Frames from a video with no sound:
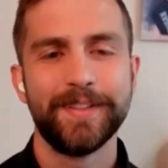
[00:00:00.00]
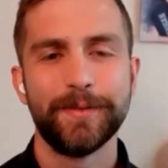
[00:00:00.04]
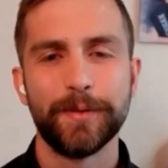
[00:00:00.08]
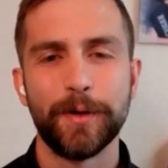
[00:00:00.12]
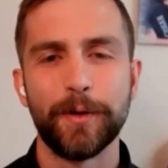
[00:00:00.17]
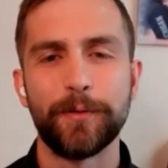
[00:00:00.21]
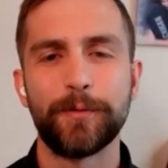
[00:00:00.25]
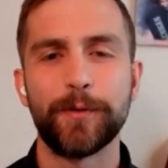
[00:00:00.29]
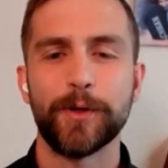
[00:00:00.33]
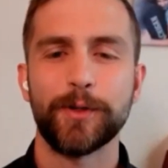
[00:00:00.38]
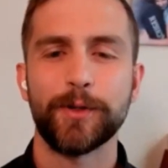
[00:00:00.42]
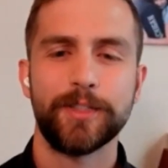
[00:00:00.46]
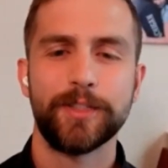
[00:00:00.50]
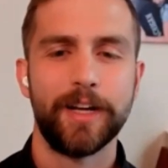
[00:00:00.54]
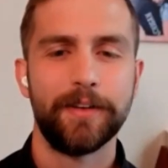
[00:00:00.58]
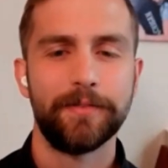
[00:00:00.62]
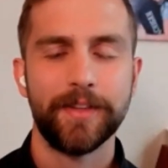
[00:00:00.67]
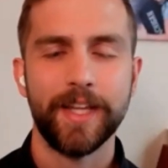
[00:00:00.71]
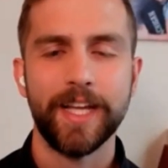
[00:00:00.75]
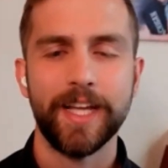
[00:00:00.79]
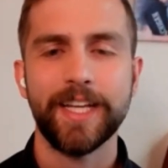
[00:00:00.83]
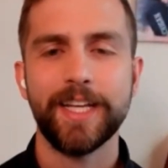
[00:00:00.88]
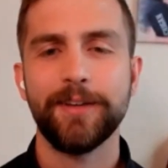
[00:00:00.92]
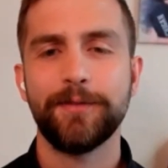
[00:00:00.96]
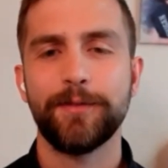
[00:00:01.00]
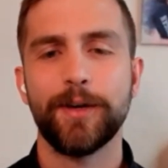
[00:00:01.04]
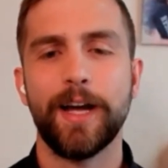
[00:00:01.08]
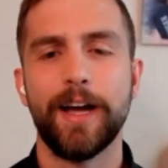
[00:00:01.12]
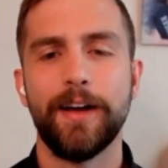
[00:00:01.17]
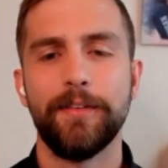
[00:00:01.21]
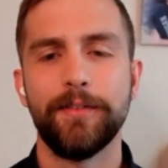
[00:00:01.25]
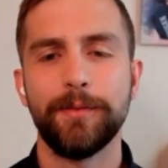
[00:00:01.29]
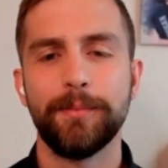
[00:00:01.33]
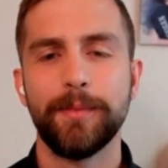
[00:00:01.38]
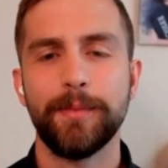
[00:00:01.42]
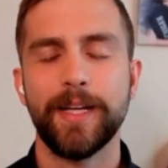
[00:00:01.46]
Well, first off, thank you for
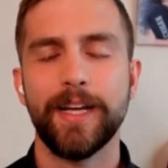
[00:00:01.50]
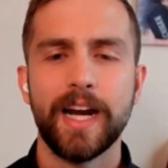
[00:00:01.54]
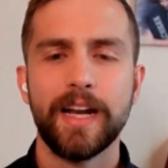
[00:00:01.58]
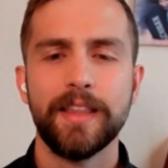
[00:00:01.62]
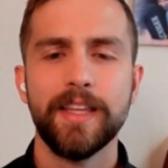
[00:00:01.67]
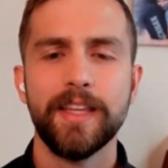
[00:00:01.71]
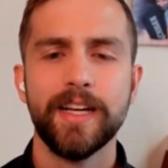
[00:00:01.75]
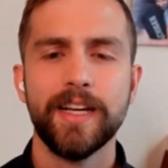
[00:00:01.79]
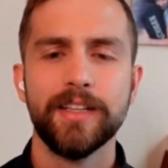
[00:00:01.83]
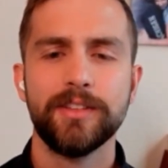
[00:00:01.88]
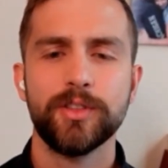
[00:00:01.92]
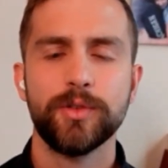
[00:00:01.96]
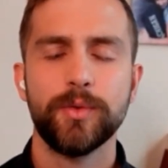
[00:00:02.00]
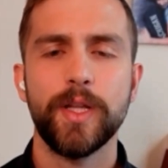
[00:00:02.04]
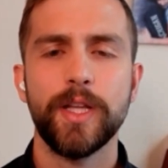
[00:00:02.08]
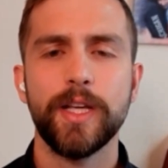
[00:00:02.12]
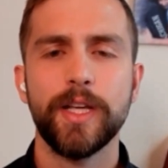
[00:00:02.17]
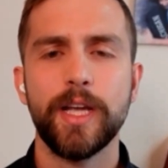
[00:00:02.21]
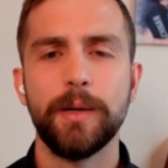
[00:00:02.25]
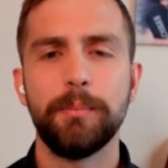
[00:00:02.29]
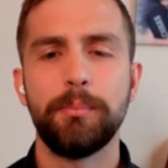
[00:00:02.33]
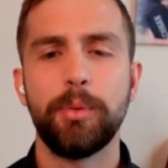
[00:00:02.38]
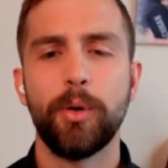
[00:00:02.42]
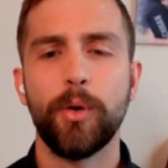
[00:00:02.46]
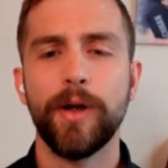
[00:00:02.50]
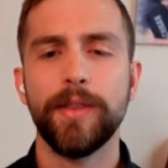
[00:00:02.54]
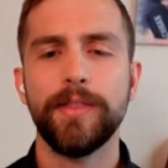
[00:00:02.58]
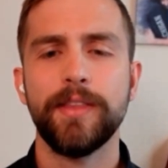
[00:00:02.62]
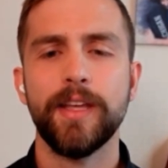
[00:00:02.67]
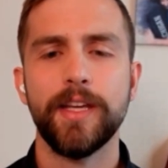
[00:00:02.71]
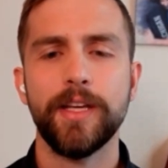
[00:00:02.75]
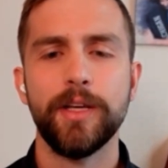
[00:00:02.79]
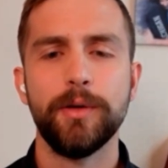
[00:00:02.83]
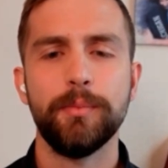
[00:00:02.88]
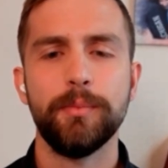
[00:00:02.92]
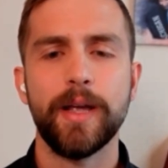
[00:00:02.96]
having me. I think it's a really good point
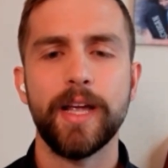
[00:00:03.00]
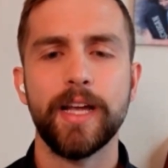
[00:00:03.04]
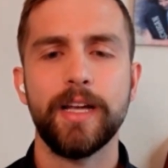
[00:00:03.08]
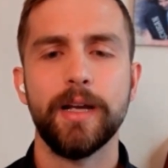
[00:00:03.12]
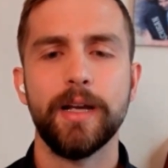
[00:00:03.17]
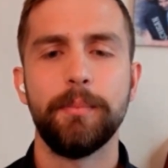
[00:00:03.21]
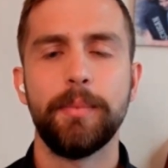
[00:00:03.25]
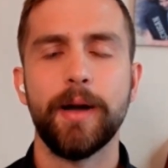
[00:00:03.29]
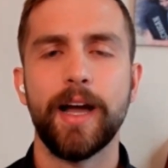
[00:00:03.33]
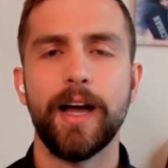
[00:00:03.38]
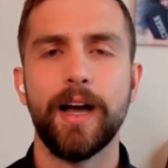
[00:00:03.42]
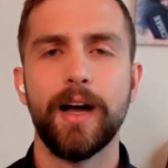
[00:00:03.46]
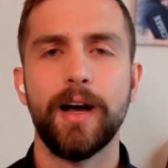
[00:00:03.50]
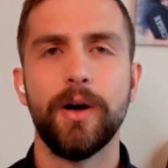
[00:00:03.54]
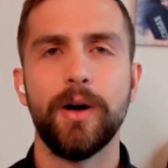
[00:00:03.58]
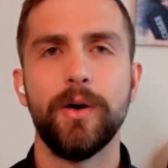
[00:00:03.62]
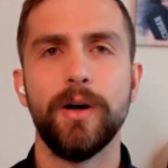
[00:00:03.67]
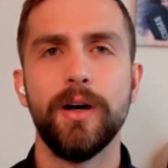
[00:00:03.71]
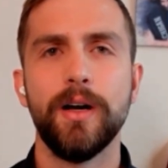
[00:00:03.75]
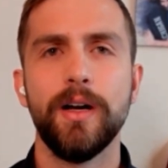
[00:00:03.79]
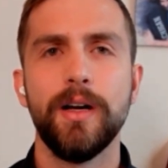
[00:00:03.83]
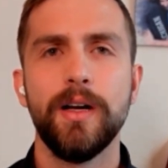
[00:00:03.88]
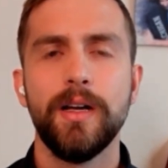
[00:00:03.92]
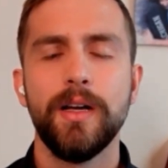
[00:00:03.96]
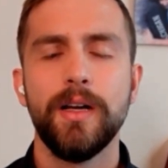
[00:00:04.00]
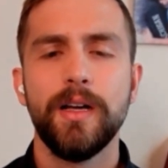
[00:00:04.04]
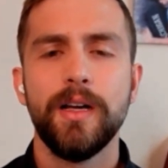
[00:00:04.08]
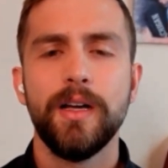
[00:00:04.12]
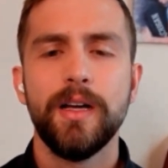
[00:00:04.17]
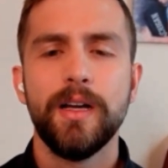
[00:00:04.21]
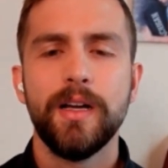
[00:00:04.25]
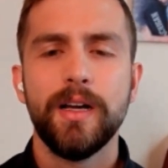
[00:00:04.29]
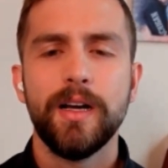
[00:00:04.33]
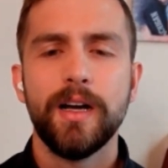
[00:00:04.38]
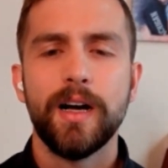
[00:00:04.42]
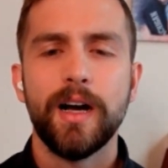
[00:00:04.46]
that you make about
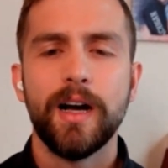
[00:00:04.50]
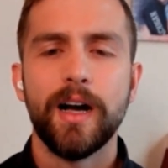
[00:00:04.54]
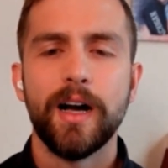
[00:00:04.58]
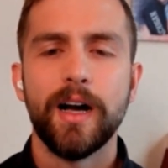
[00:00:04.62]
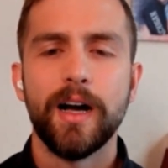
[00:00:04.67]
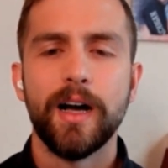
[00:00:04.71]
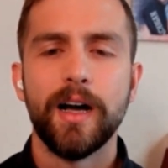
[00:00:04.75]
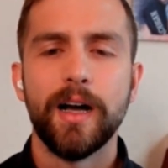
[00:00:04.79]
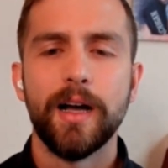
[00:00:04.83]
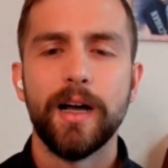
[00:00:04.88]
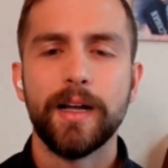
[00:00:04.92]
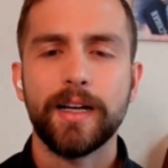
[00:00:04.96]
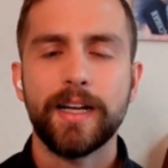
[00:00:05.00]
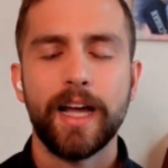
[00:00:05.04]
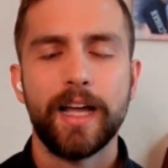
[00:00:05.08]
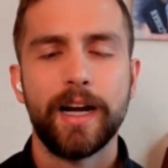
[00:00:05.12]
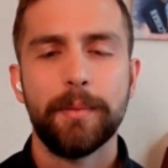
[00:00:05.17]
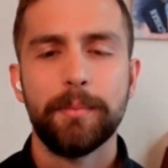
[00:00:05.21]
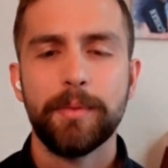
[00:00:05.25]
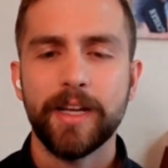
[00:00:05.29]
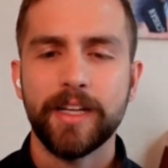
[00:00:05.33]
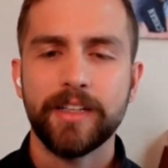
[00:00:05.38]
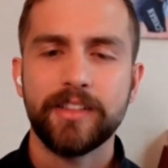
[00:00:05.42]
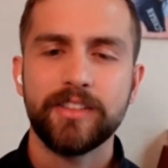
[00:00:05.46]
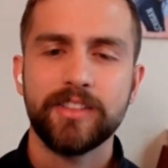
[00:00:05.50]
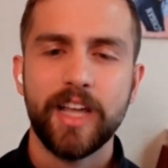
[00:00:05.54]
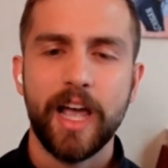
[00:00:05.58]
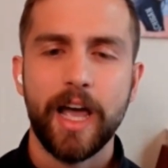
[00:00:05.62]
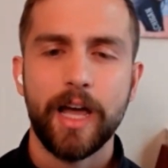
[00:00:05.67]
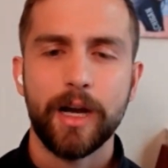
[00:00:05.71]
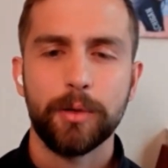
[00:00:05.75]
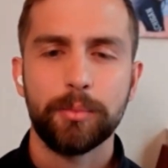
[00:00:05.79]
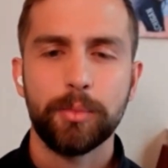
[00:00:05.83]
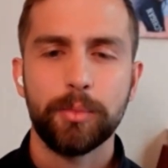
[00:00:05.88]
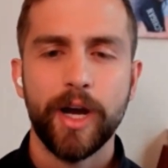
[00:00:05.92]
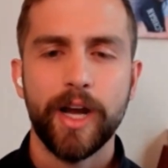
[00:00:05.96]
kind of being
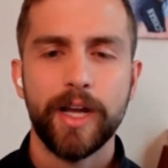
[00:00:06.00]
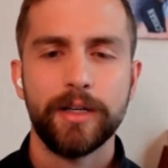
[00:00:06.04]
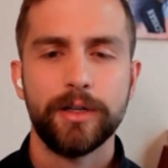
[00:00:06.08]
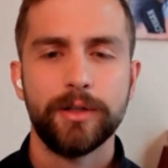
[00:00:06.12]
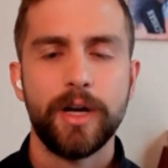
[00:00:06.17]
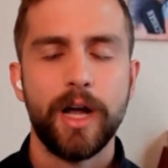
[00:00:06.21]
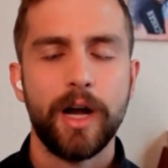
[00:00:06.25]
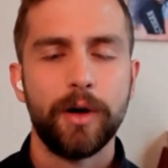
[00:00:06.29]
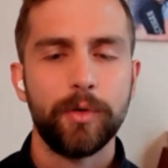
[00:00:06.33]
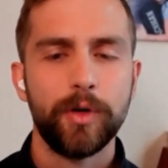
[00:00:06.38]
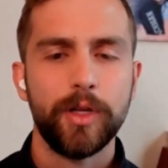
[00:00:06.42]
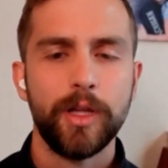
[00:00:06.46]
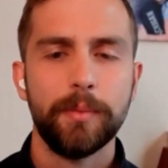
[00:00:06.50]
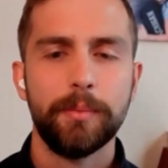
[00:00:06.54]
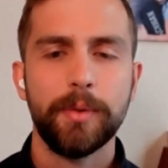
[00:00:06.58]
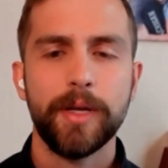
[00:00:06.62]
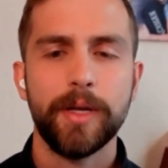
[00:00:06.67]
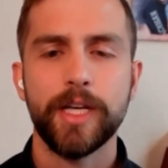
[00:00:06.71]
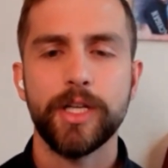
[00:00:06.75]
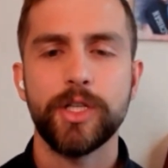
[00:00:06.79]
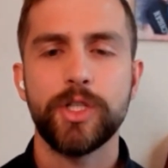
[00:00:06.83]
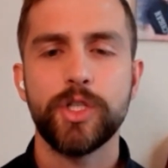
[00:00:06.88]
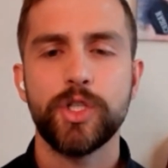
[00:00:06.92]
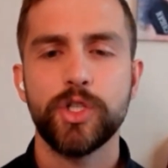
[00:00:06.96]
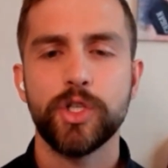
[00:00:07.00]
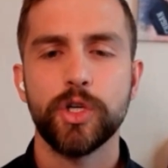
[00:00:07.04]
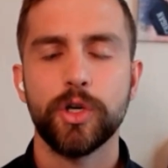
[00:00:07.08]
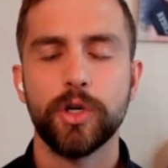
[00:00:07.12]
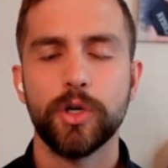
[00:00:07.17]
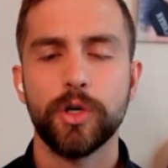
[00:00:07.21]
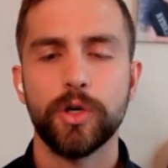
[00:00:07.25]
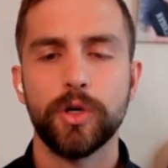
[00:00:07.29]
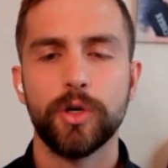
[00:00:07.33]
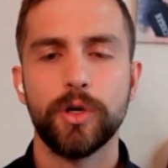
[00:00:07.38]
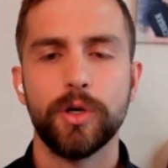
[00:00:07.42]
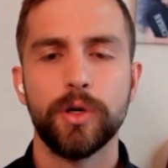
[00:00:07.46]
scatterbrained or not really being
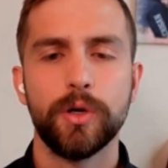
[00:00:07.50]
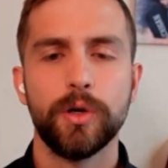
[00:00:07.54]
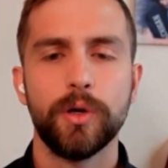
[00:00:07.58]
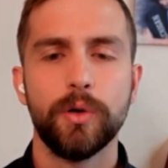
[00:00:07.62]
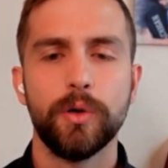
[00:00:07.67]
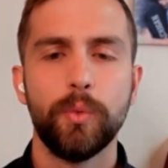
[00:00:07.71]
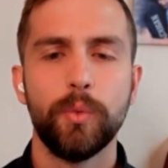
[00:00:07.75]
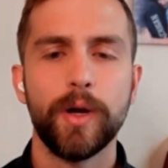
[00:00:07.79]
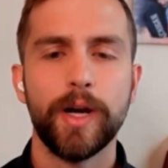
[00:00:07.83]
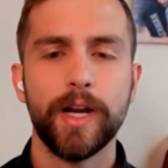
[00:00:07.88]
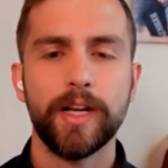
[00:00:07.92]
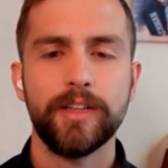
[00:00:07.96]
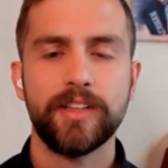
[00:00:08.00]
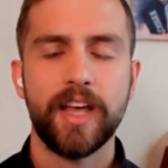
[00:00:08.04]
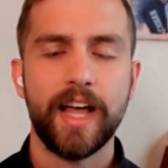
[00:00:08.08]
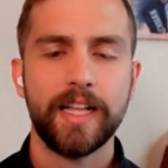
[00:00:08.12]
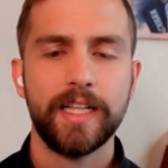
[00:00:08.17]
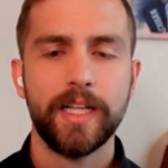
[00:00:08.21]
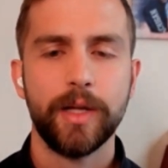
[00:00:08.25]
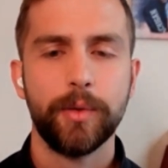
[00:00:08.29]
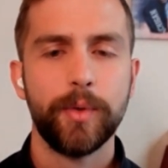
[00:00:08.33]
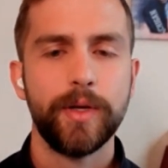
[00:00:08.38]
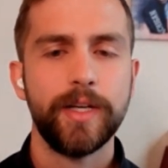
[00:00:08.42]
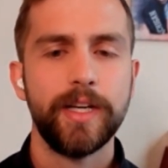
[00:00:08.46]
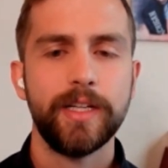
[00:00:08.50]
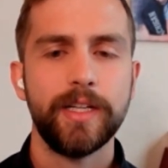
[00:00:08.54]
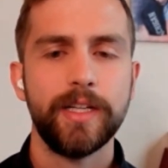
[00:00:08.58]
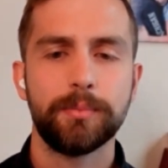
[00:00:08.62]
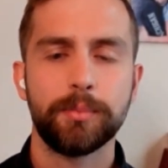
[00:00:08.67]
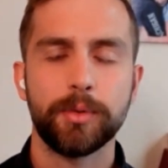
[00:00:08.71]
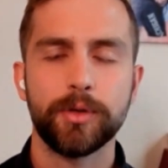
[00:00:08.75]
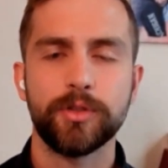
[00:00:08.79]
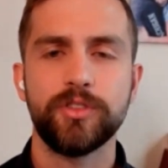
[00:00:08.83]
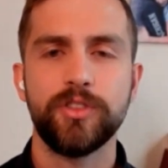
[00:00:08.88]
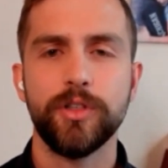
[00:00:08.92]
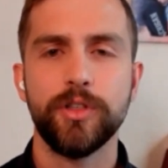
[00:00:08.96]
sure what exactly we need to
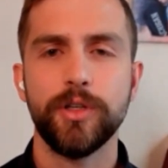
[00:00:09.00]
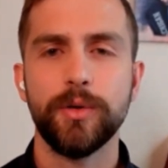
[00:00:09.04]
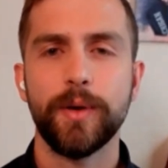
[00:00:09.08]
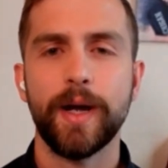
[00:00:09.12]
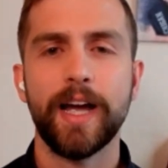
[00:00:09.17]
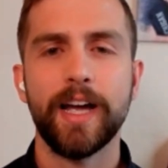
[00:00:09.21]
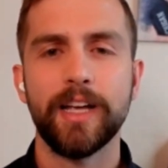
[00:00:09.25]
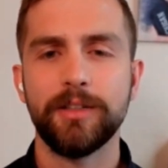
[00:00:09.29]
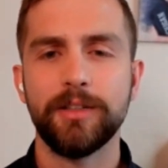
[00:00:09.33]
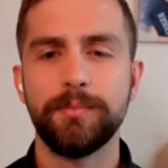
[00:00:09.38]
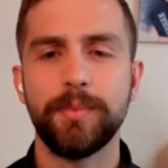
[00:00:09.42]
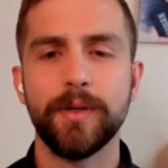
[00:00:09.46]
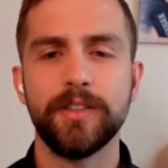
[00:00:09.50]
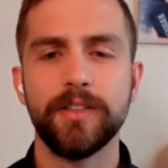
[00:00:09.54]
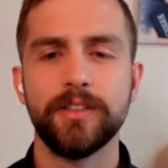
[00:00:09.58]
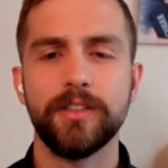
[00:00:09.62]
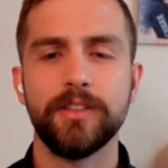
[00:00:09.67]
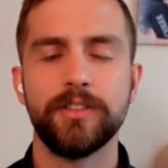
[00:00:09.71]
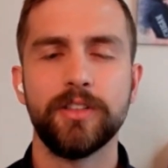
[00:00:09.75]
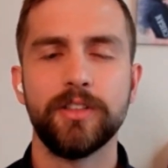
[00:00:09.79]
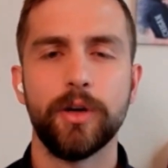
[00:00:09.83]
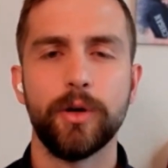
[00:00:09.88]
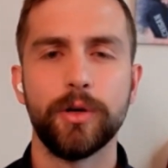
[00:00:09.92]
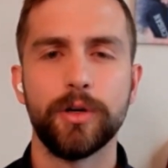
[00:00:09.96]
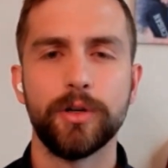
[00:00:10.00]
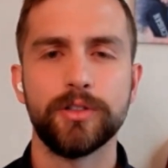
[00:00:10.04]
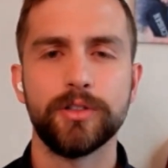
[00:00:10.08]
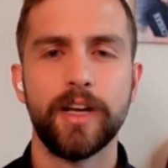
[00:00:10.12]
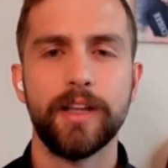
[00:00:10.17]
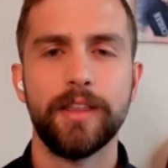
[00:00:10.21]
pursue as business owners.